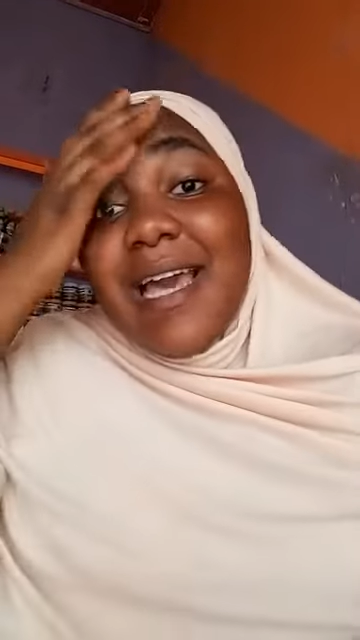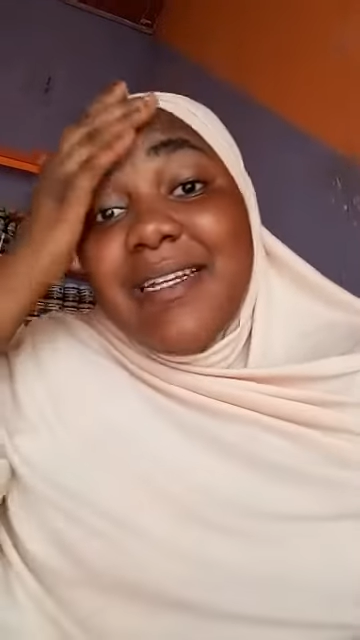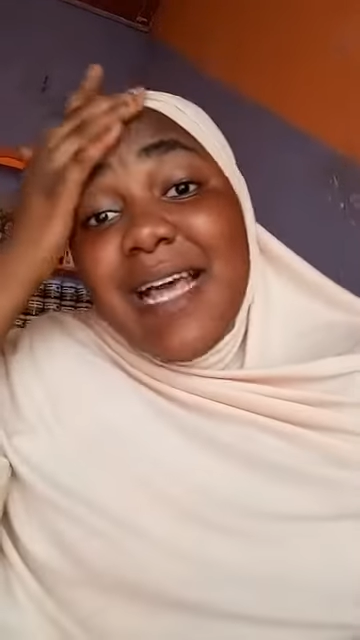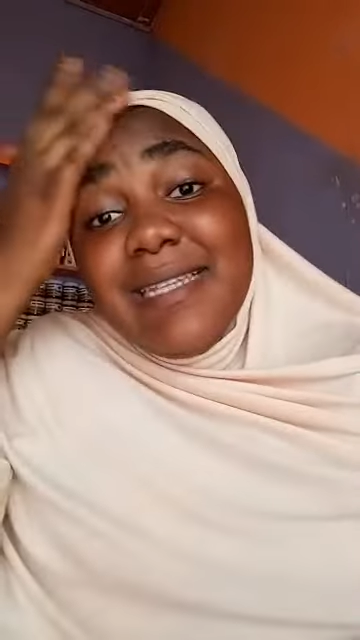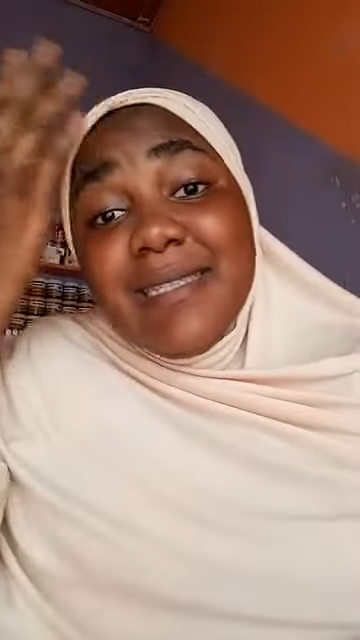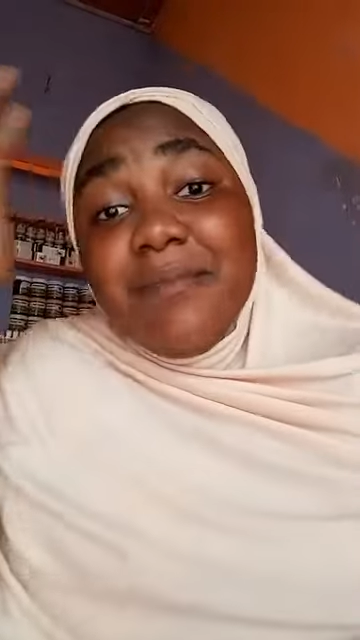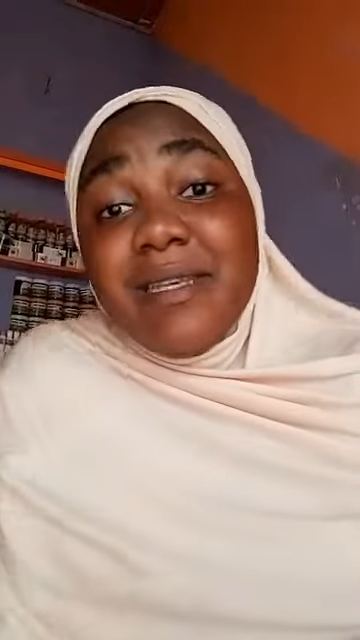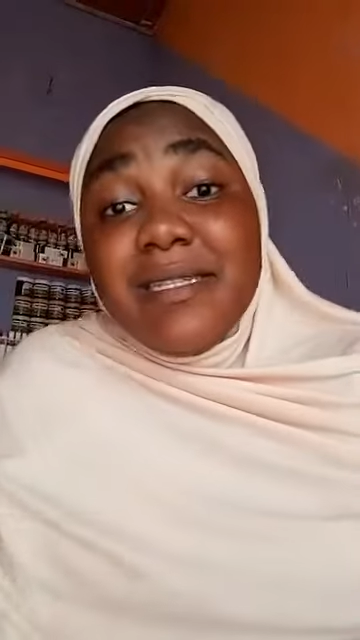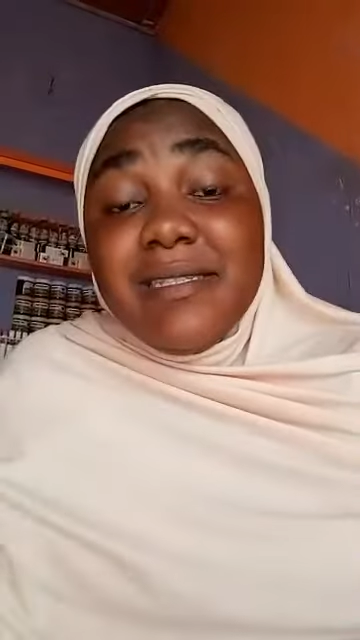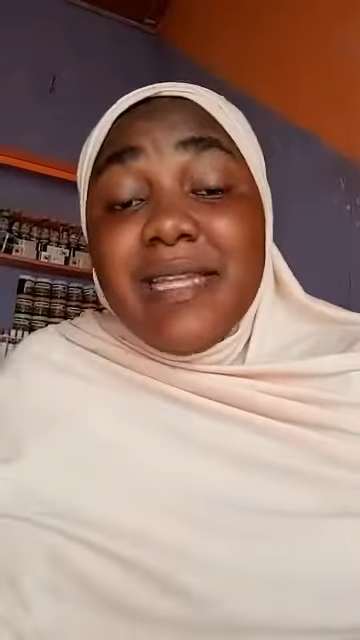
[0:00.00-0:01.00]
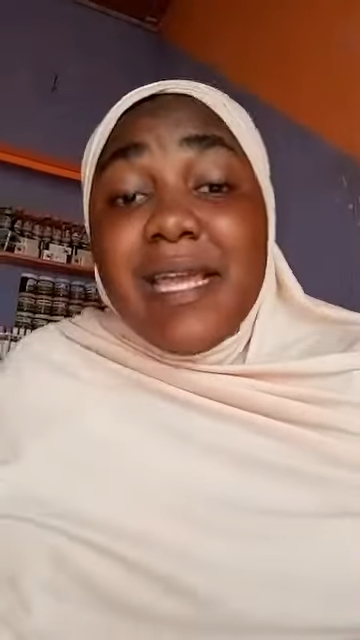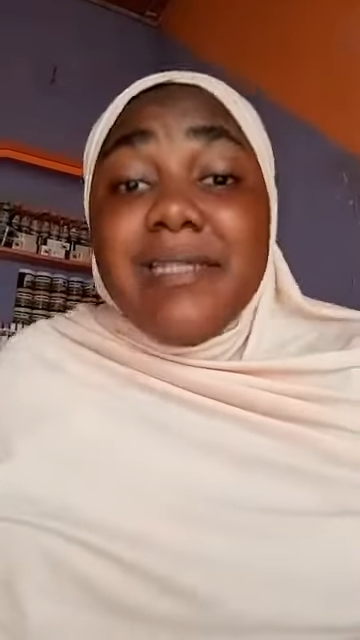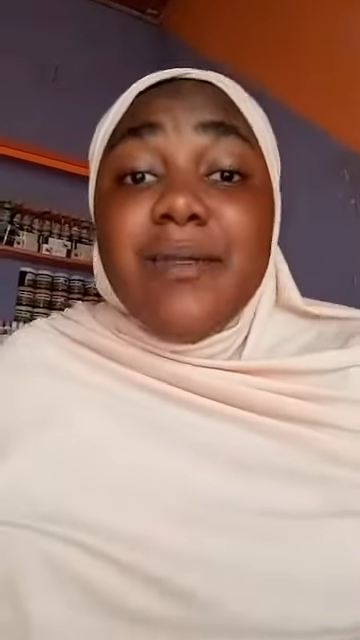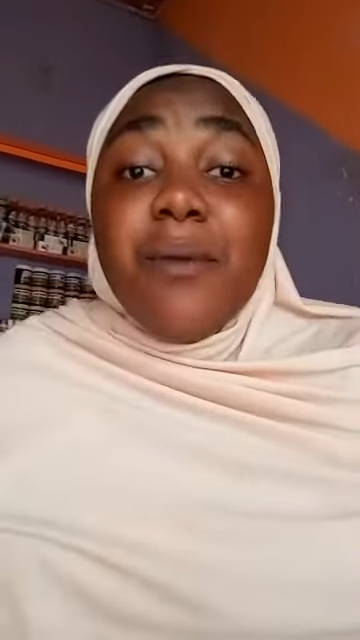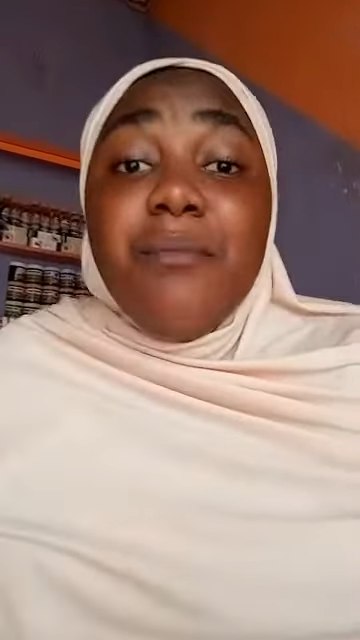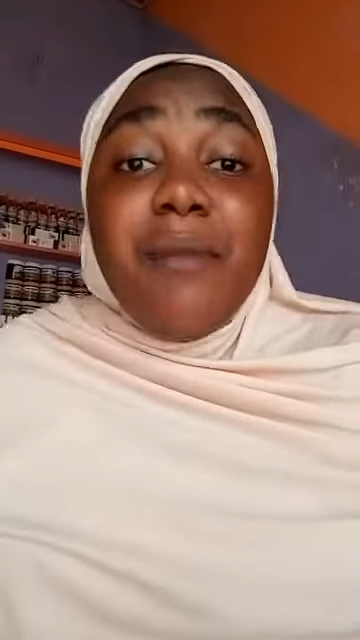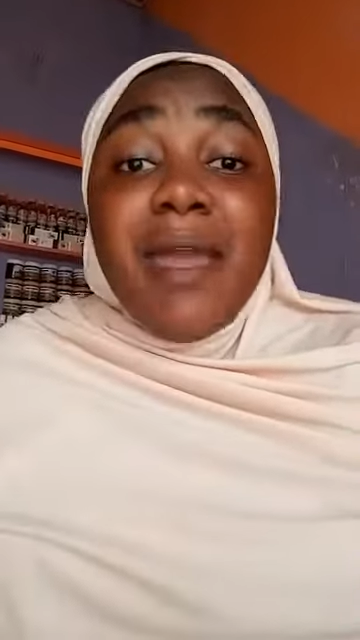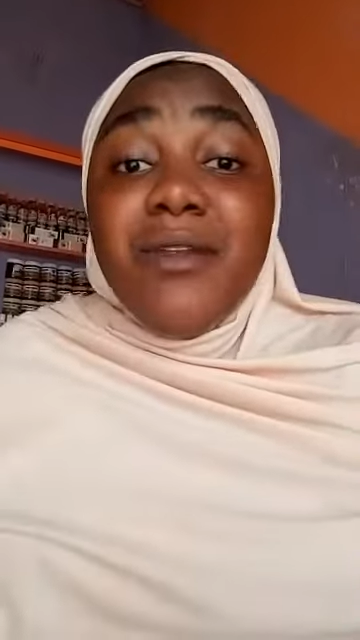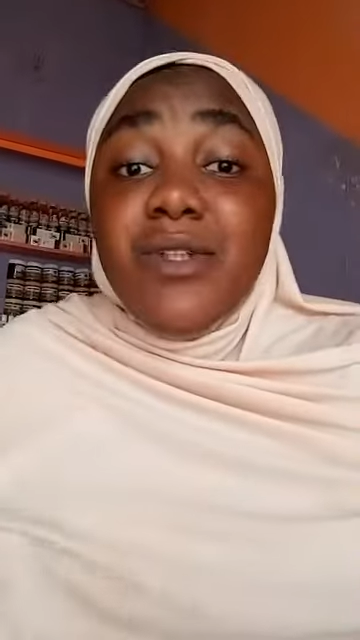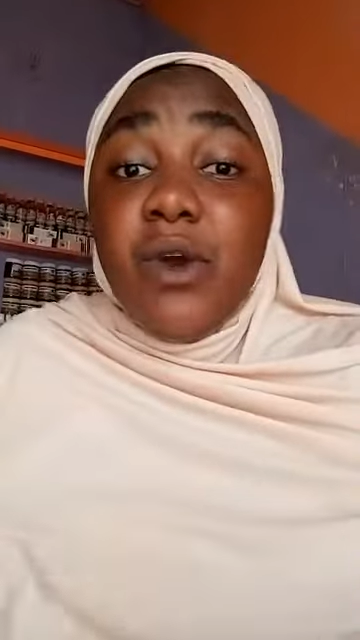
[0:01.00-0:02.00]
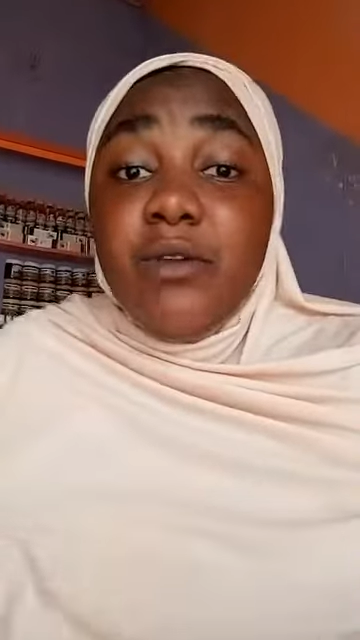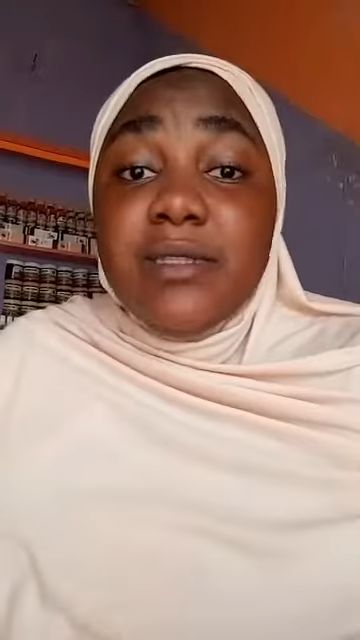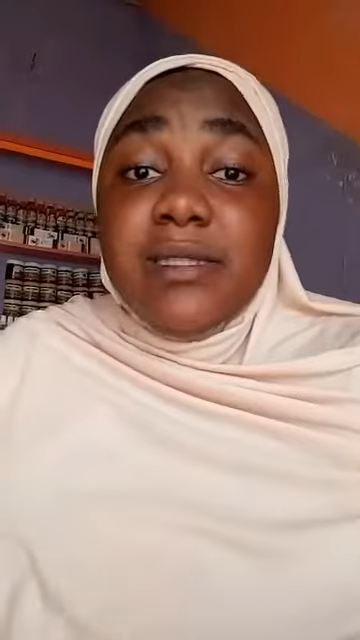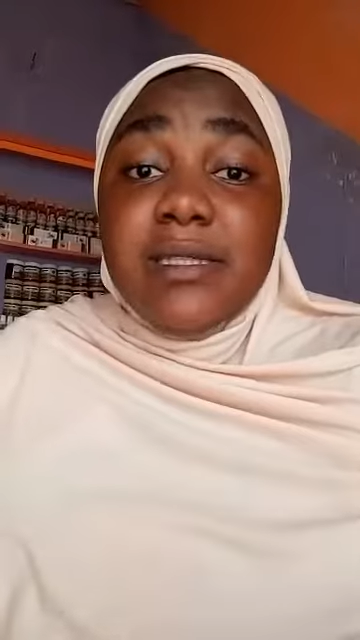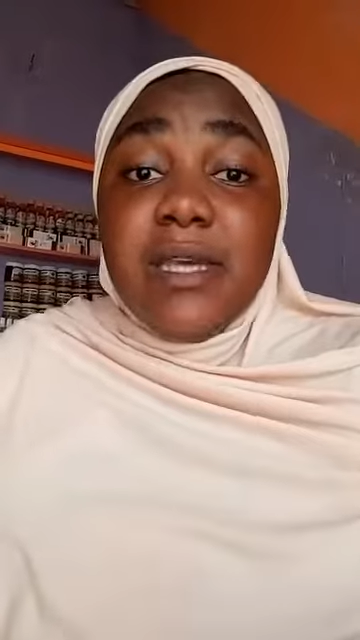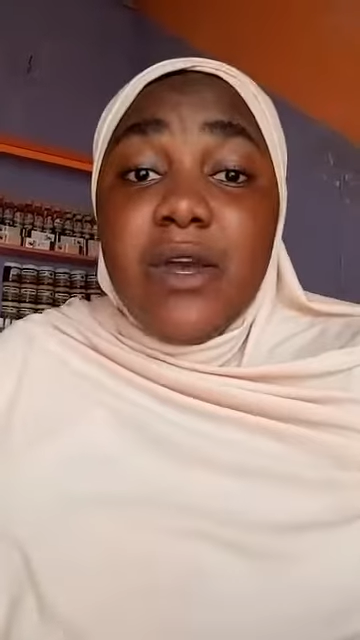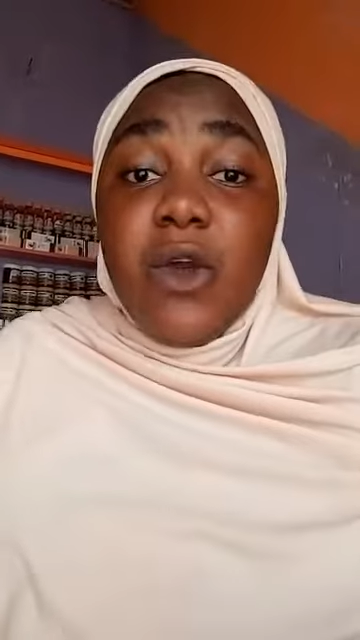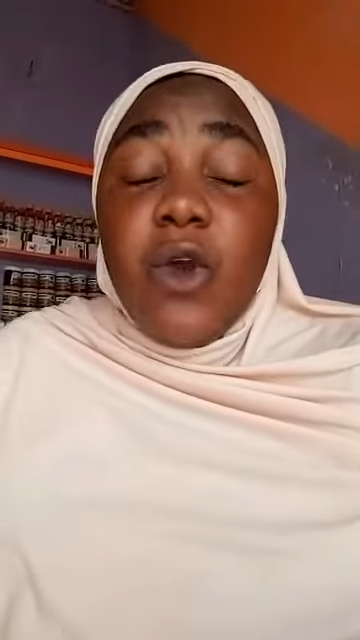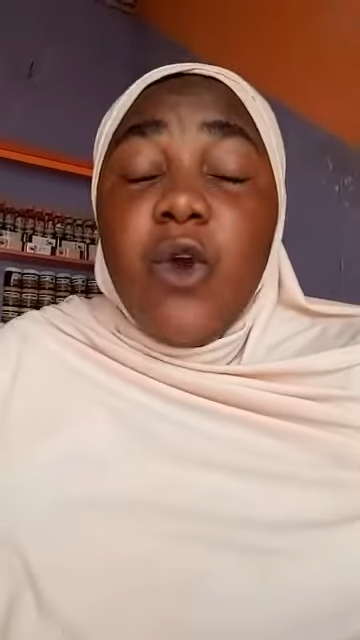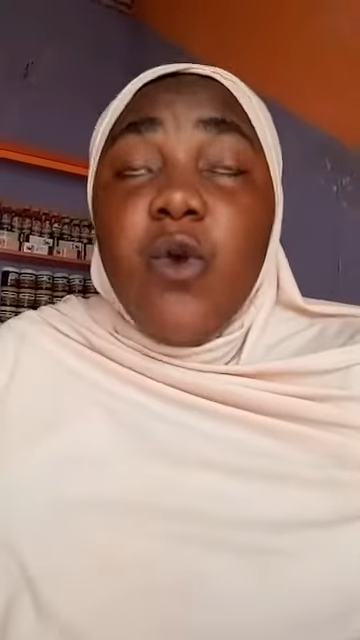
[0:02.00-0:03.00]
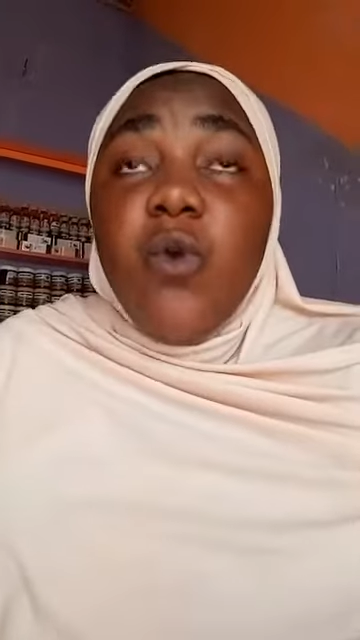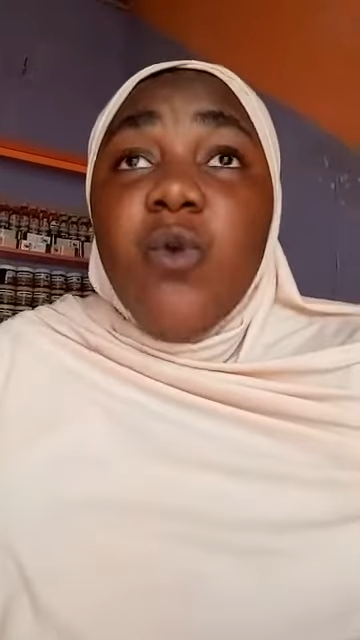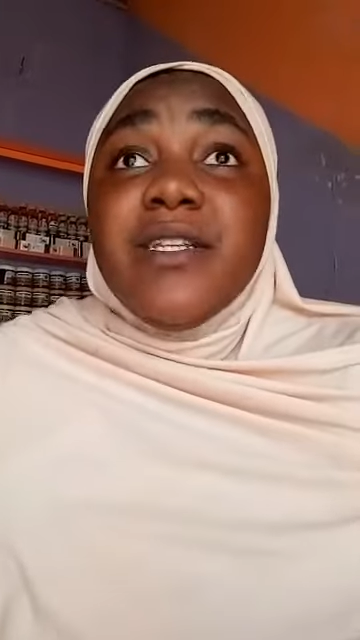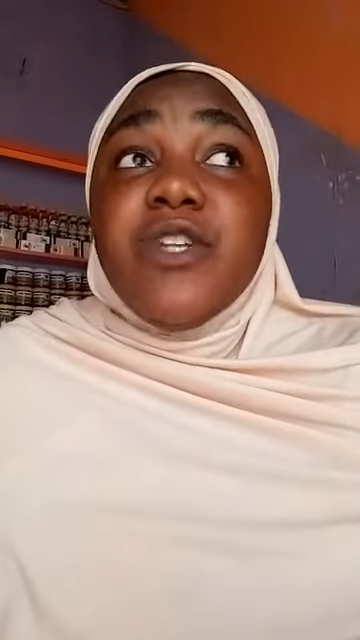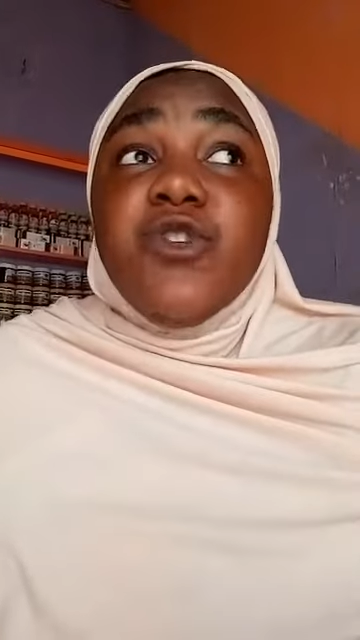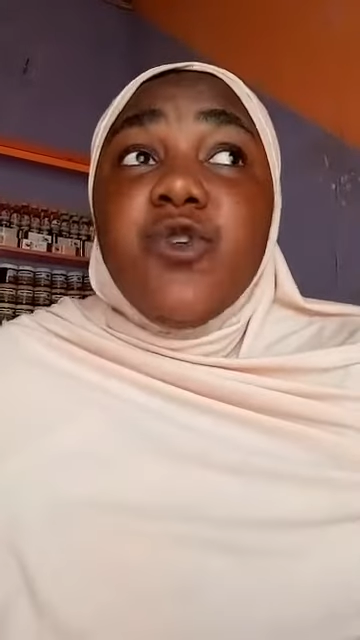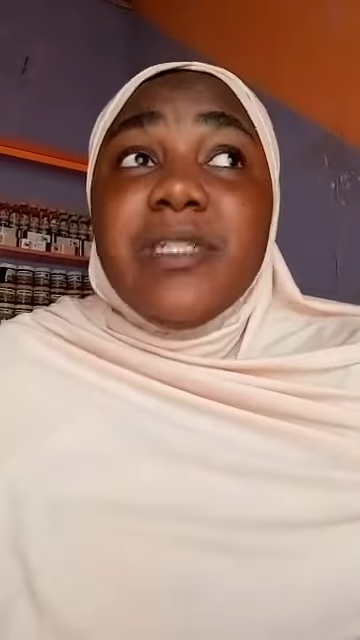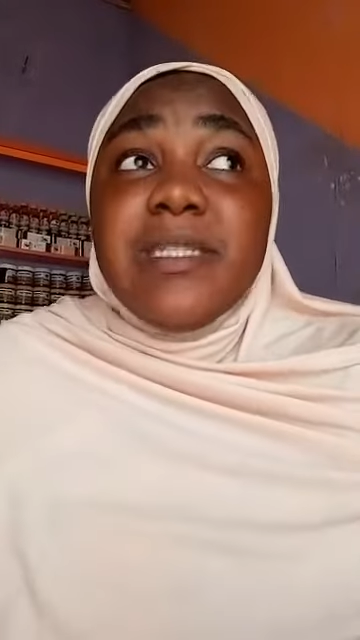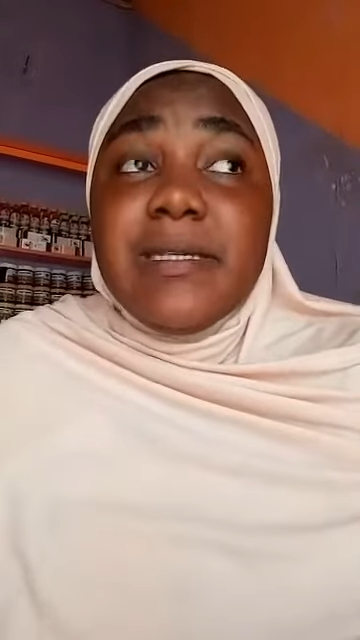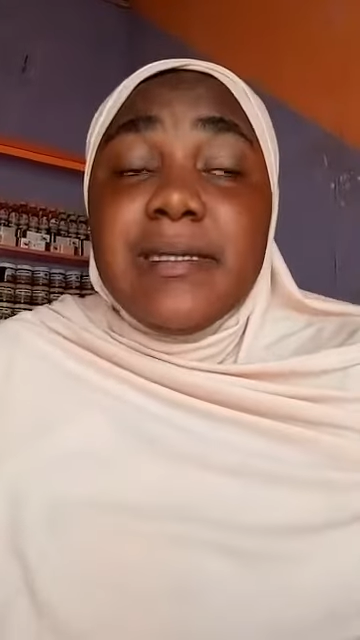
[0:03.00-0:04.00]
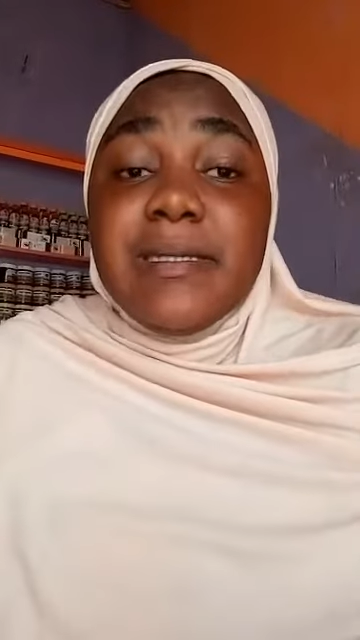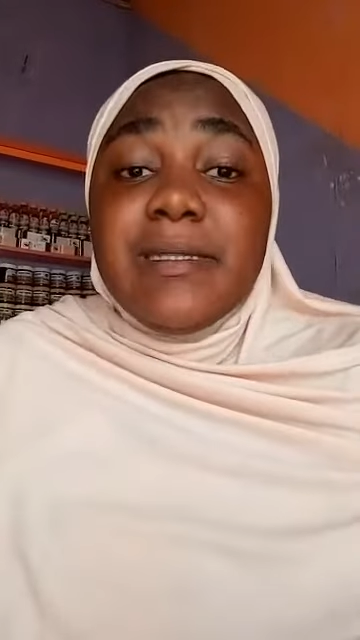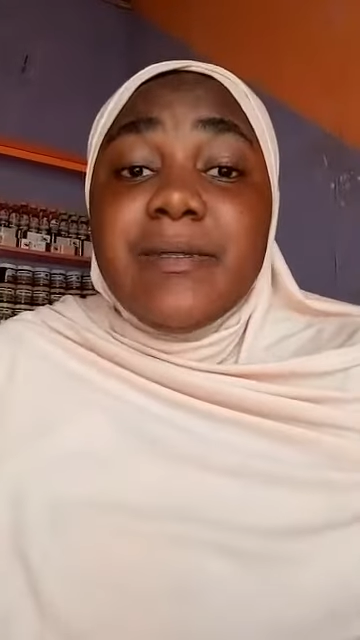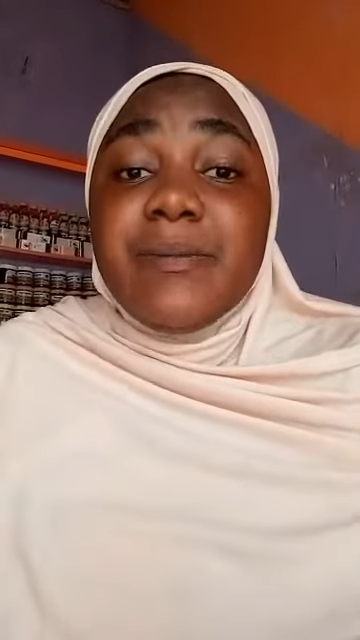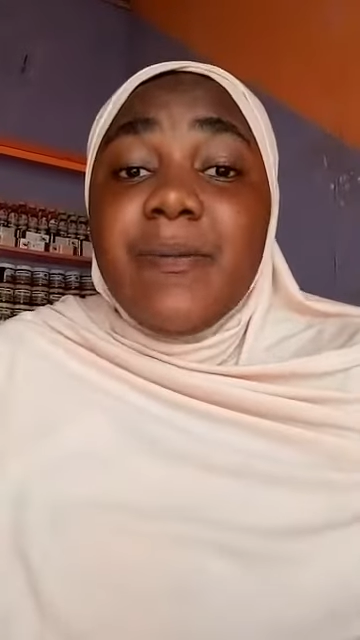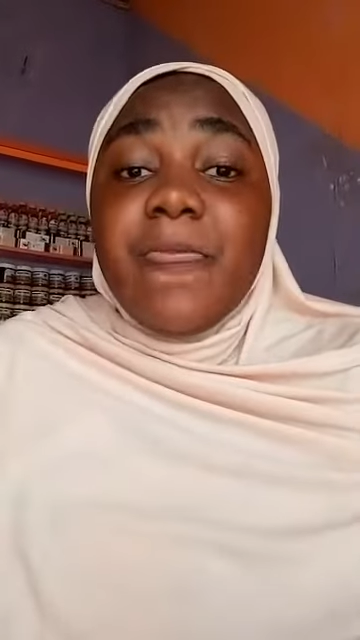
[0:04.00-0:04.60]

That's the mistake some men does when they noticed